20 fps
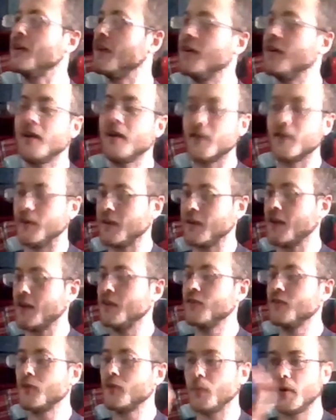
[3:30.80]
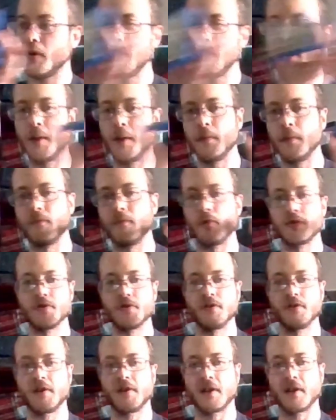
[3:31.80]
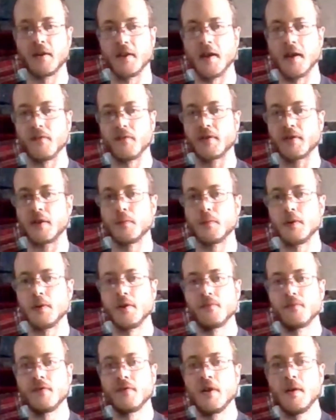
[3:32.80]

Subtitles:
Alright, here's one I'm unfortunately gonna have to get rid of.